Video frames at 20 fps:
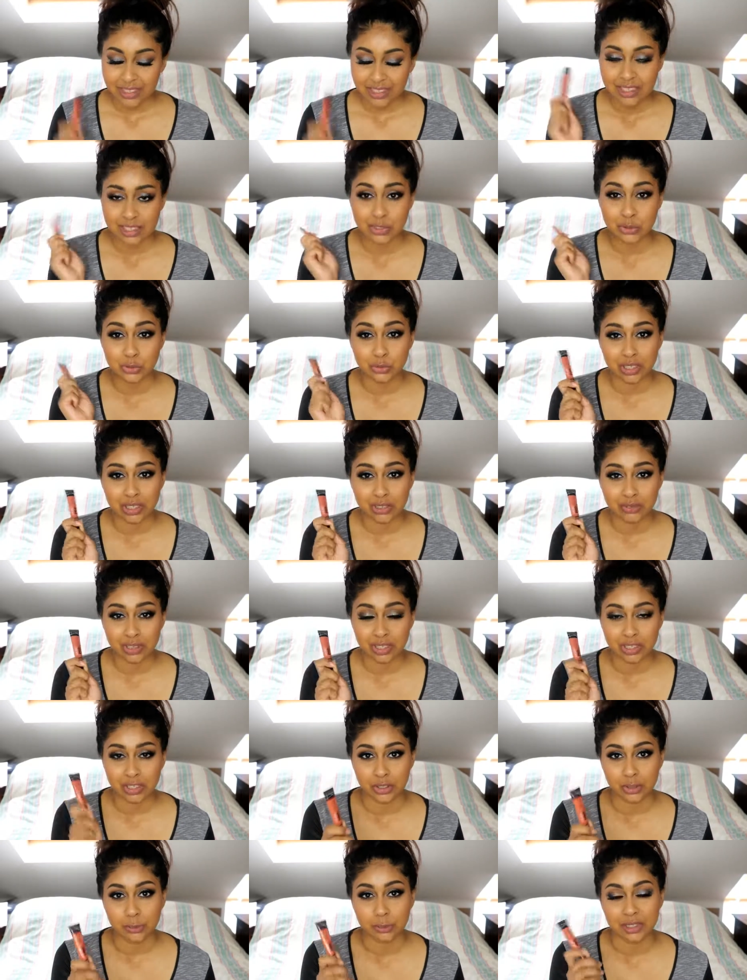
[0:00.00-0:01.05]
it's
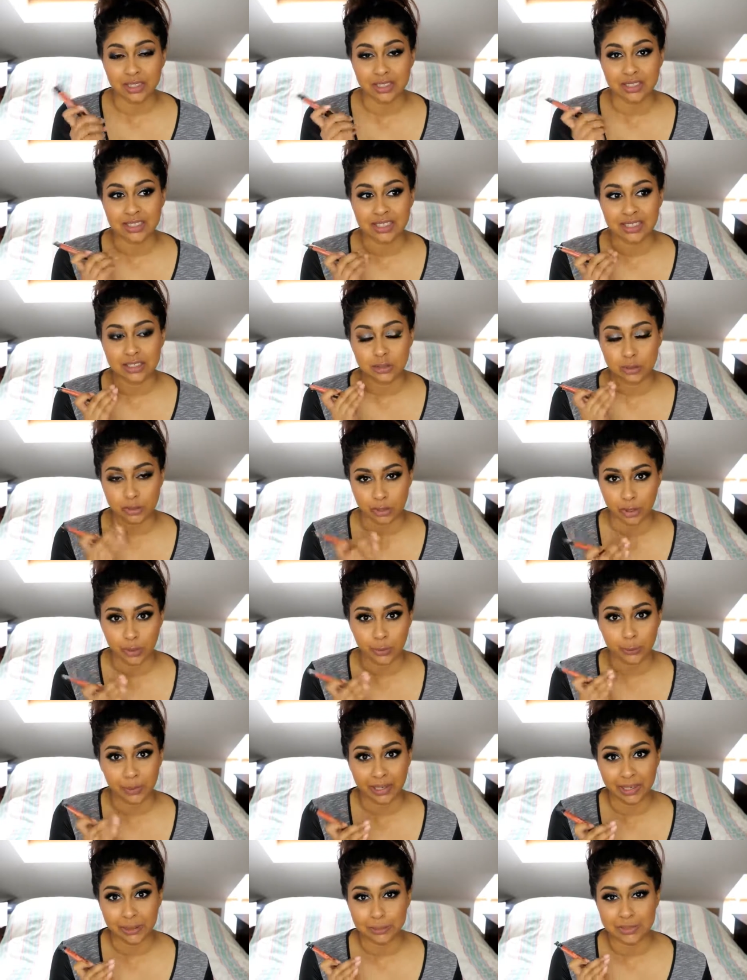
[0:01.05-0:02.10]
really good because it's so
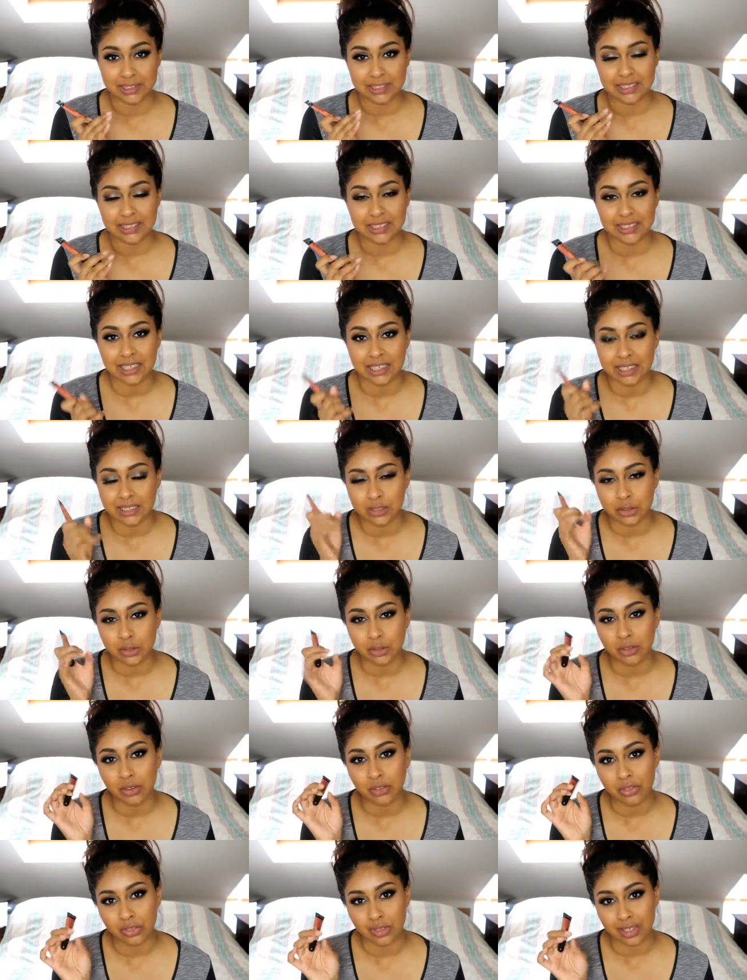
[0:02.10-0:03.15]
pigmented and it's
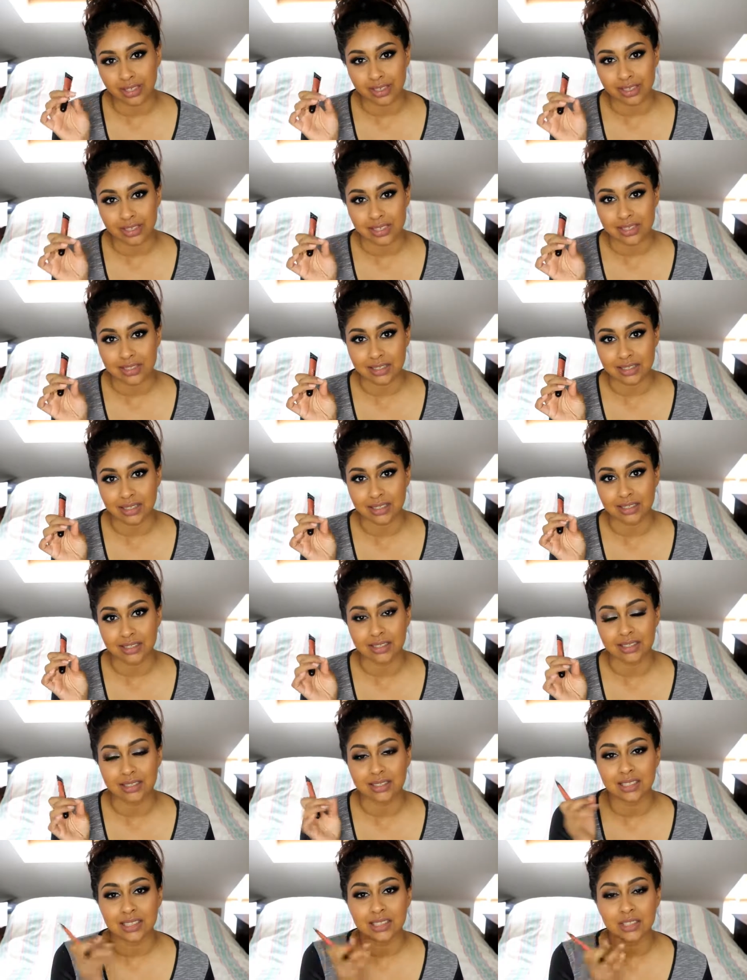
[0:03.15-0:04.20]
got a thicker
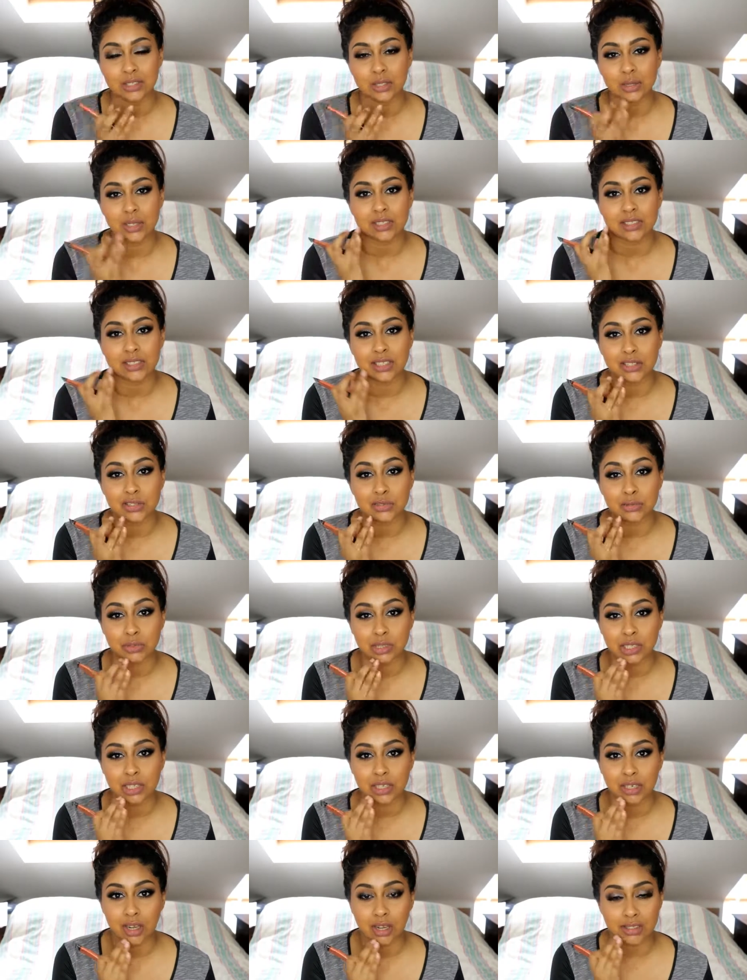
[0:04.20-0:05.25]
consistency, so it sits
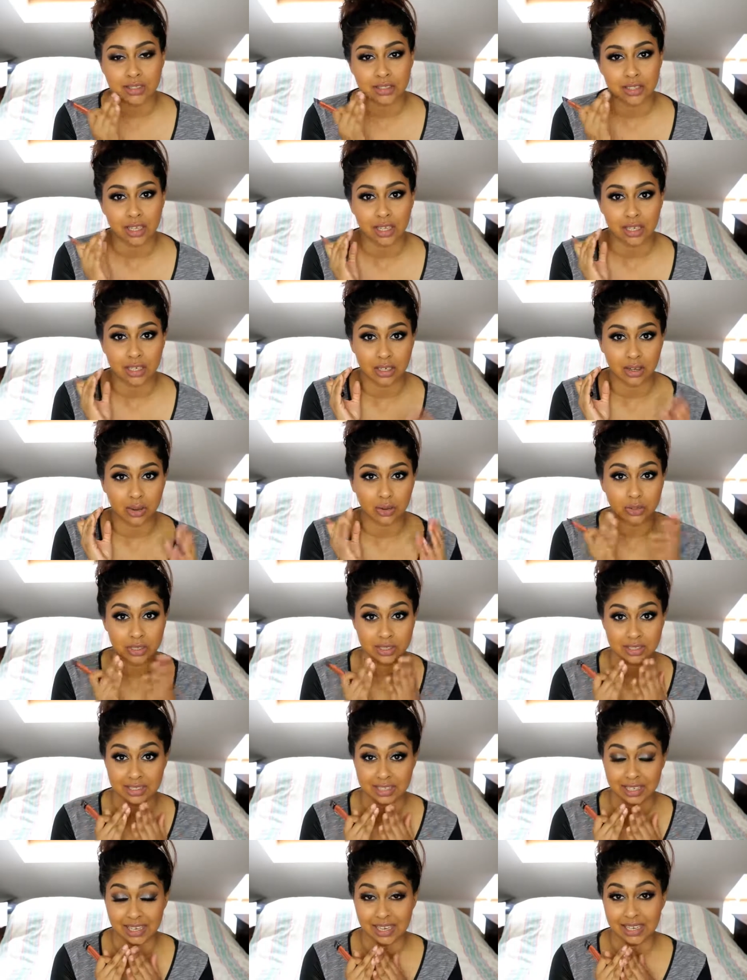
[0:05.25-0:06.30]
really nice on the
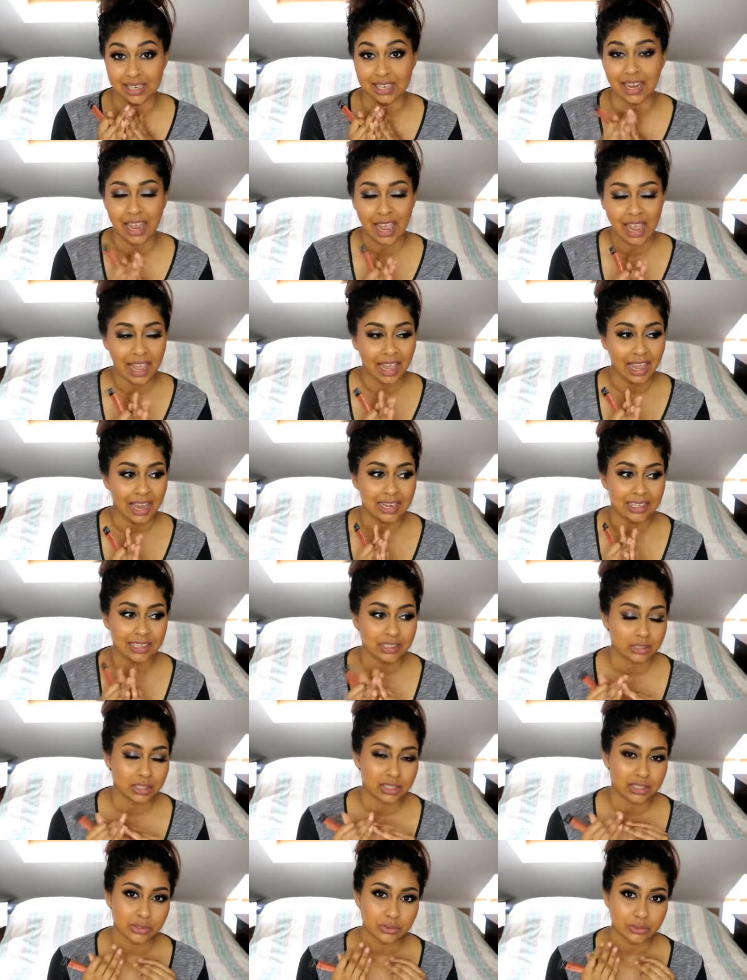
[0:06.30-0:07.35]
skin, and it
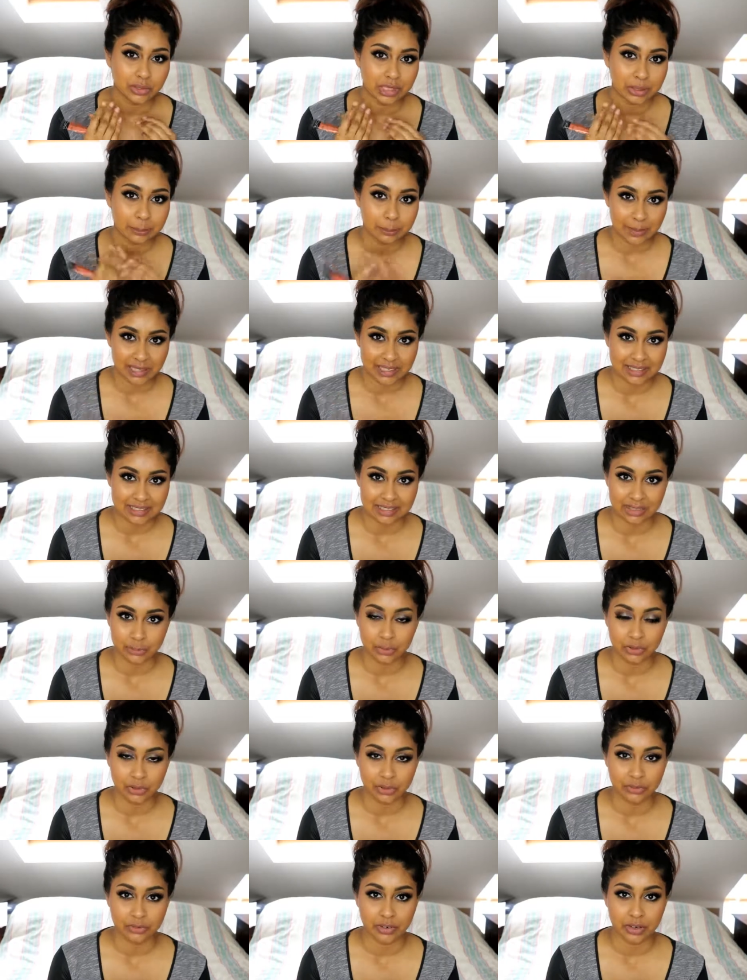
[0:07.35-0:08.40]
doesn't really mix in
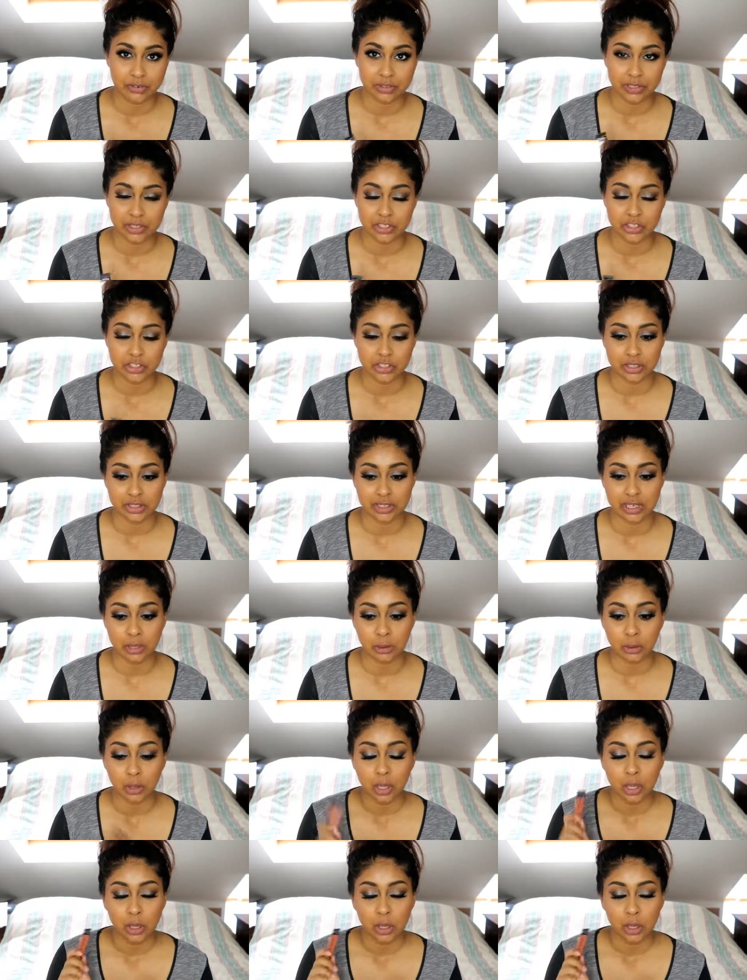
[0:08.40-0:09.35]
with your foundation. Now,